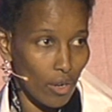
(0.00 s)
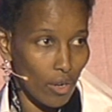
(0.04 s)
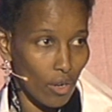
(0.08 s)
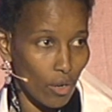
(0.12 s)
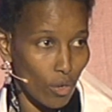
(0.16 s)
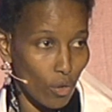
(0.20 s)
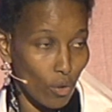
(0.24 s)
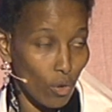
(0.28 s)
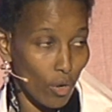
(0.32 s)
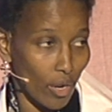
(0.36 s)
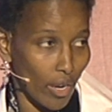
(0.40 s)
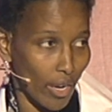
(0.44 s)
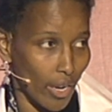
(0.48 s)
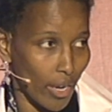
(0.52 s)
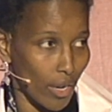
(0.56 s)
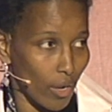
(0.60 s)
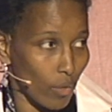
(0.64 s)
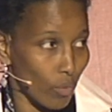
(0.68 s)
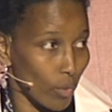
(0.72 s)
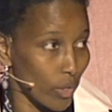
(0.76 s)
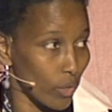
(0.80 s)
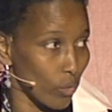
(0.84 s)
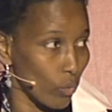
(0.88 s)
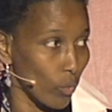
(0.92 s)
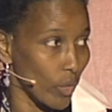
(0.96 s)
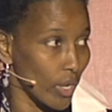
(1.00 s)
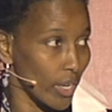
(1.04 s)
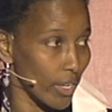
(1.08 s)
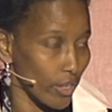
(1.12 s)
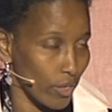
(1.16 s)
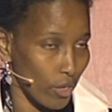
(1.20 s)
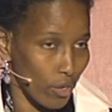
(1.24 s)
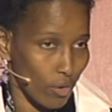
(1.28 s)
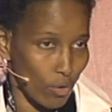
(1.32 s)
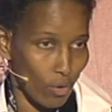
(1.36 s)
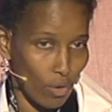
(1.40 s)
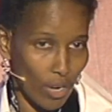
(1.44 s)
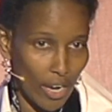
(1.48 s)
look like? What will
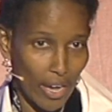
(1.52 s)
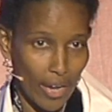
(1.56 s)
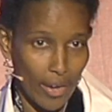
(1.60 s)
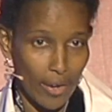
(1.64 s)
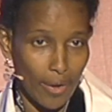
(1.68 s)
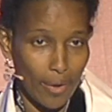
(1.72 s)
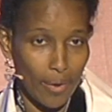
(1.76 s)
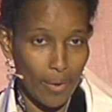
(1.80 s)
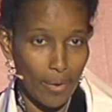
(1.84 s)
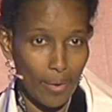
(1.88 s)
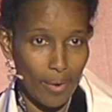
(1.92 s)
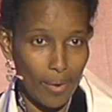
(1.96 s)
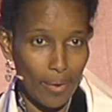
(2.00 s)
it look like?